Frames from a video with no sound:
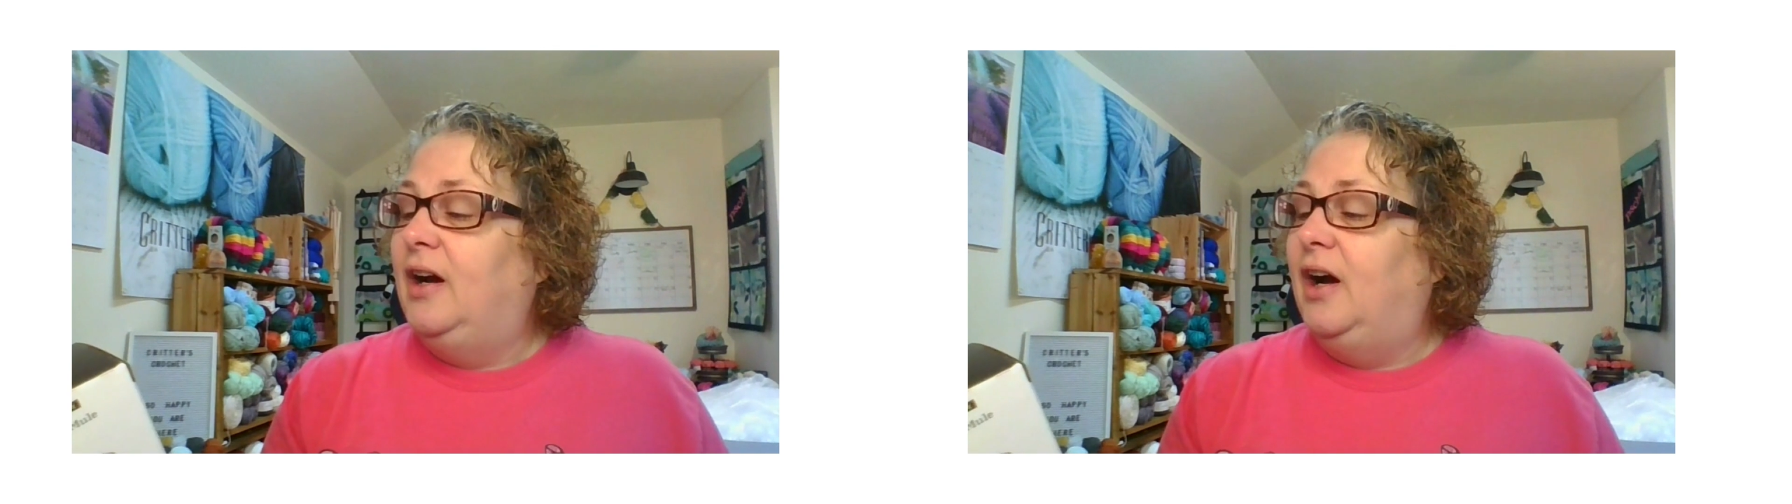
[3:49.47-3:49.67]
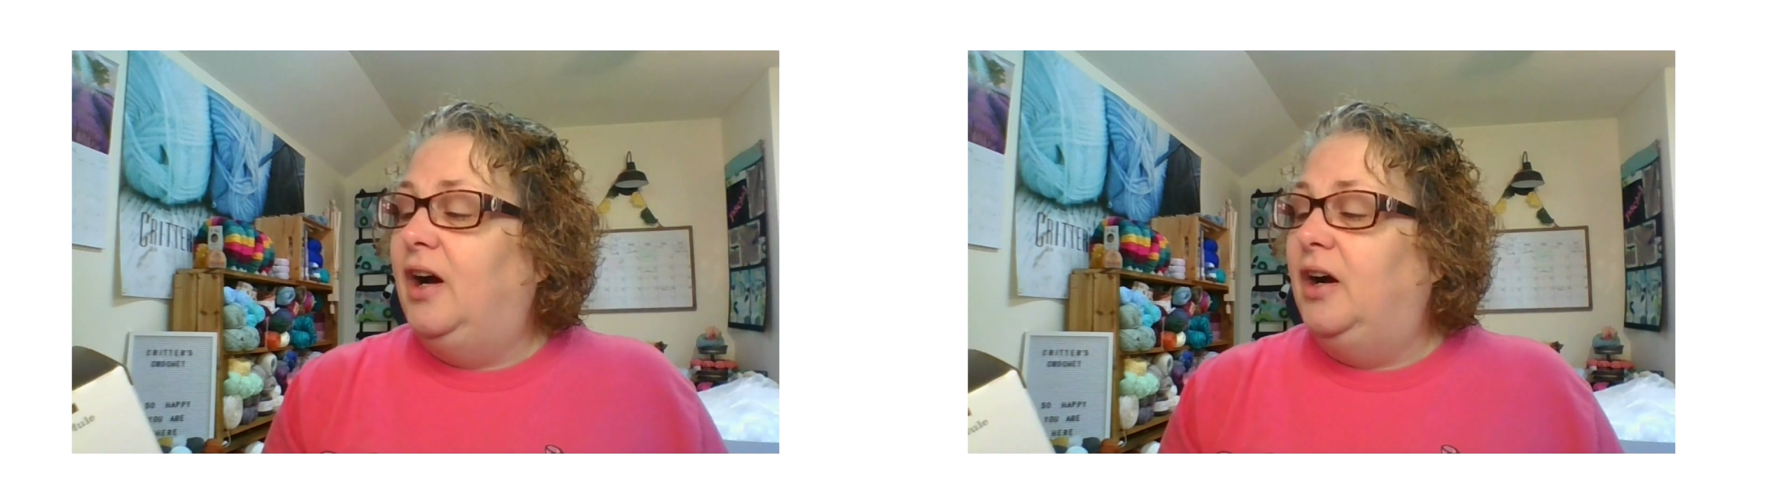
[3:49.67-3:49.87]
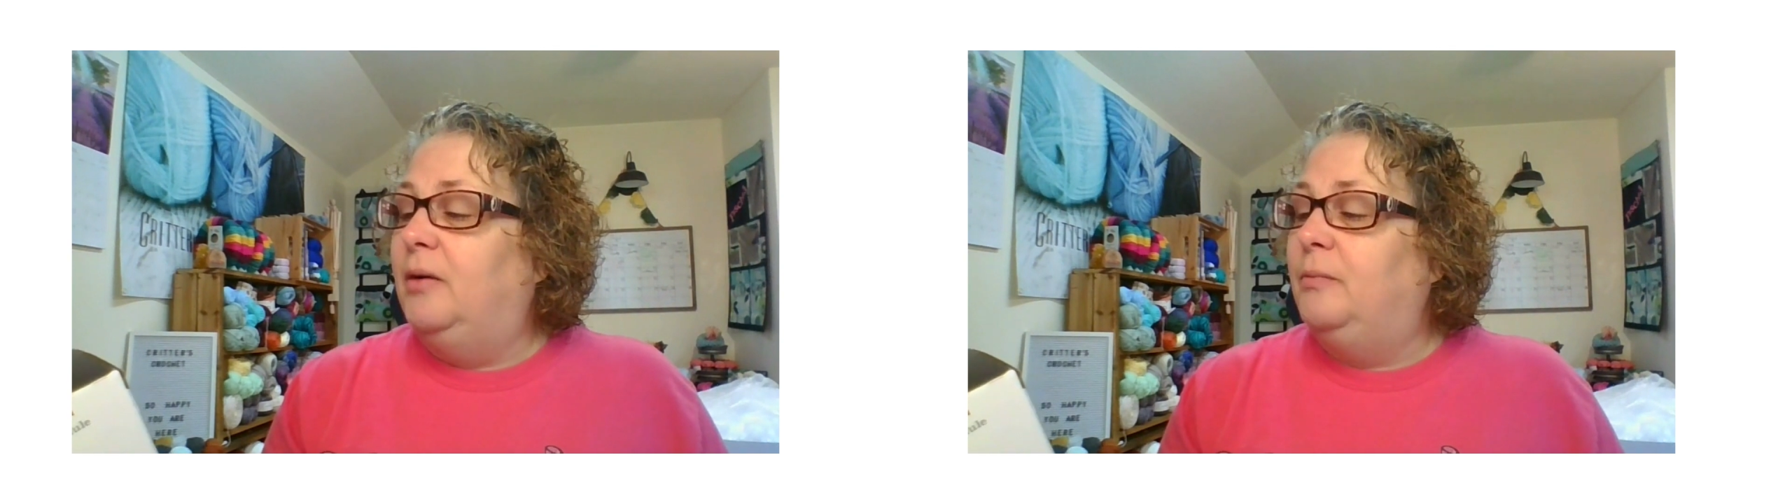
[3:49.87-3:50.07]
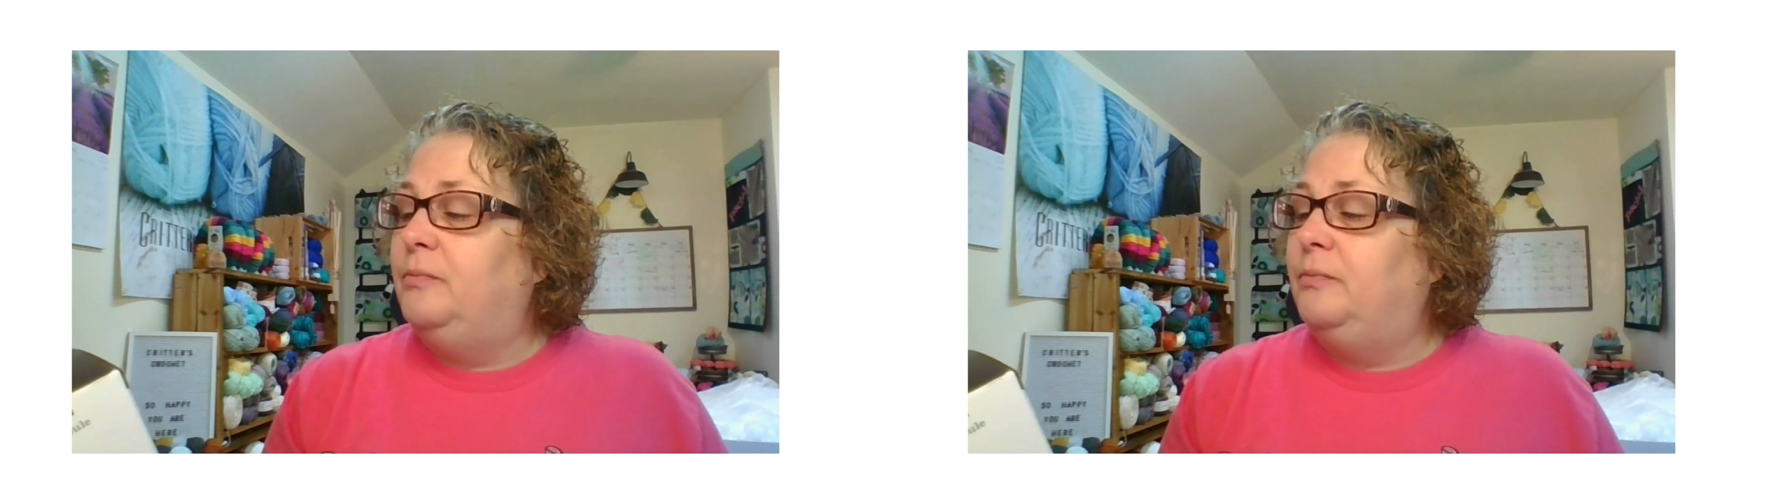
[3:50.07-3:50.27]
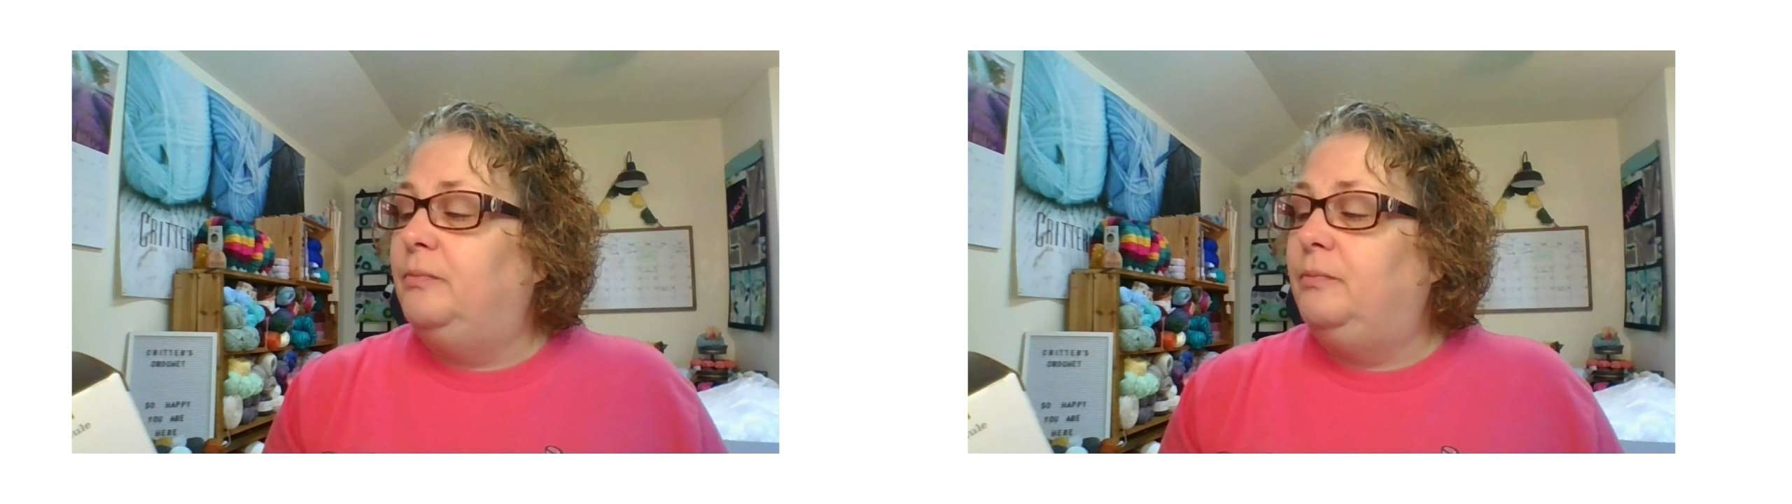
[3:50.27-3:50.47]
Um,
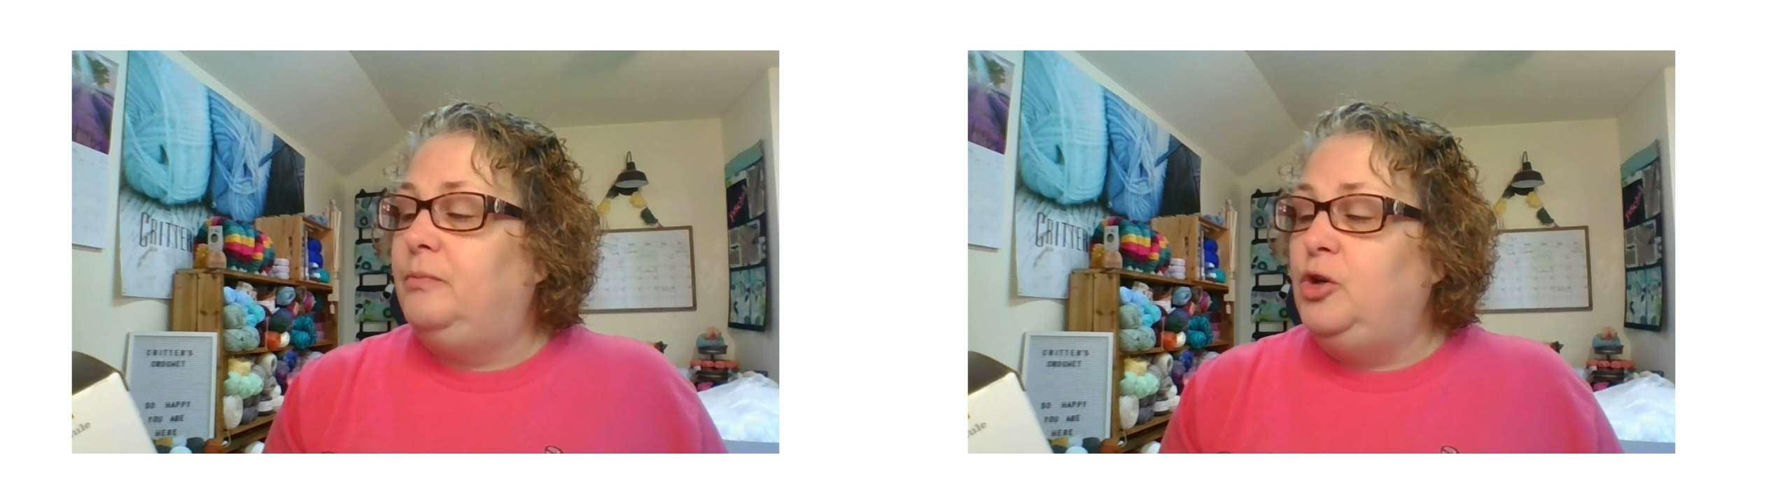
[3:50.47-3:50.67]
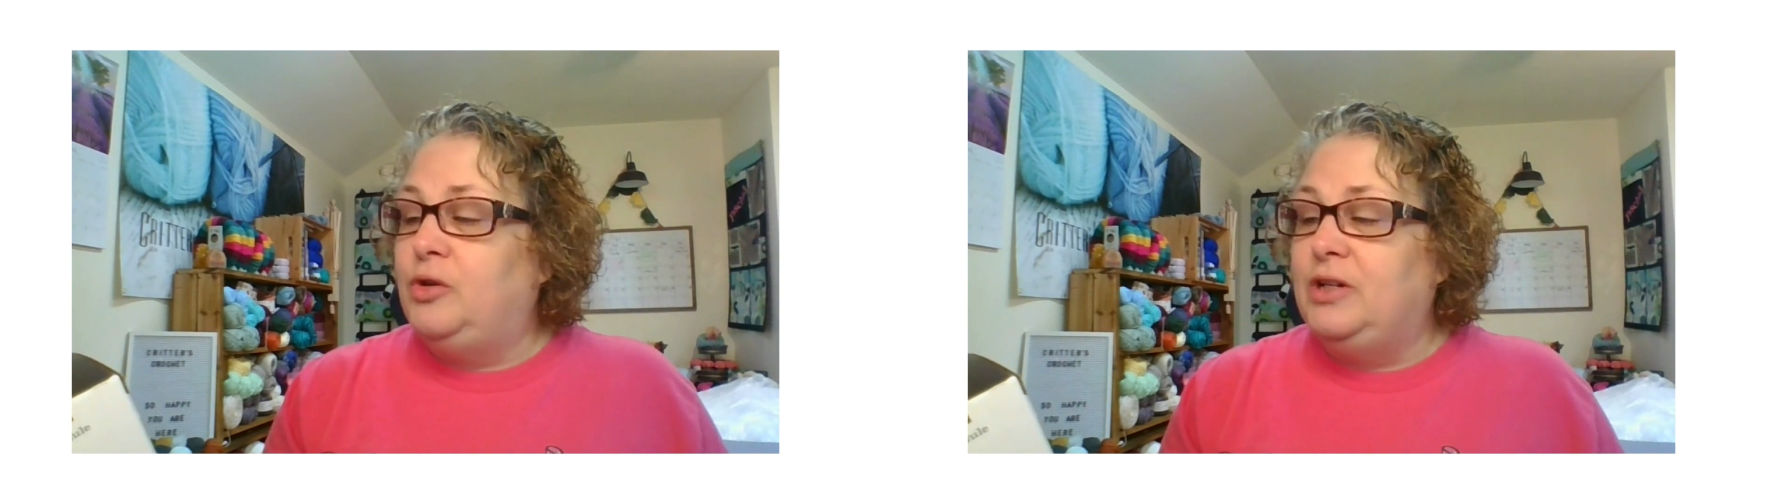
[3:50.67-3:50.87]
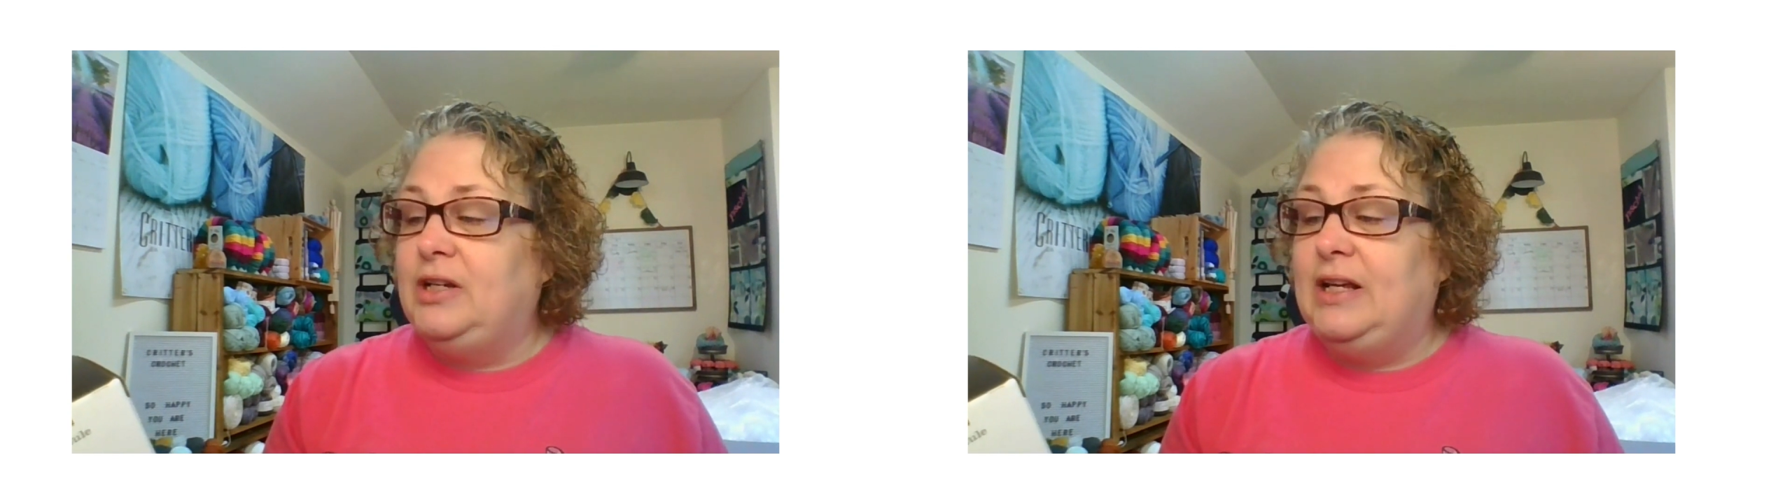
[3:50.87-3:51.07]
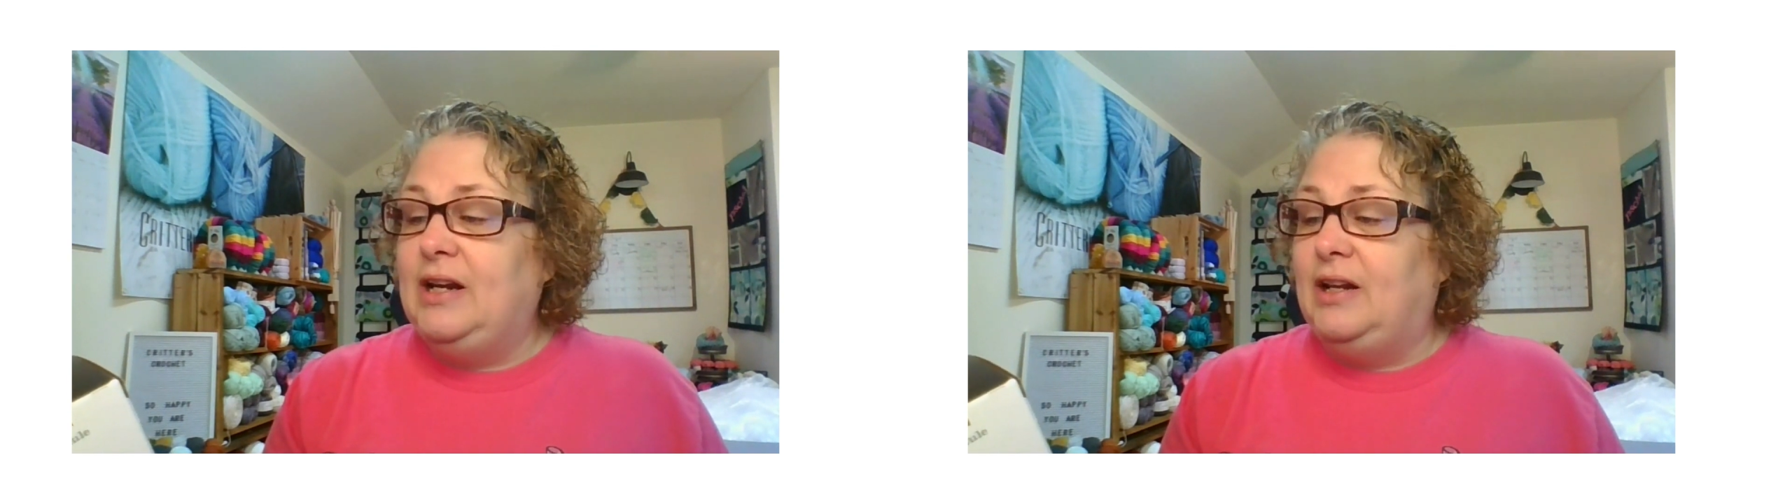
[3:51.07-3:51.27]
you can get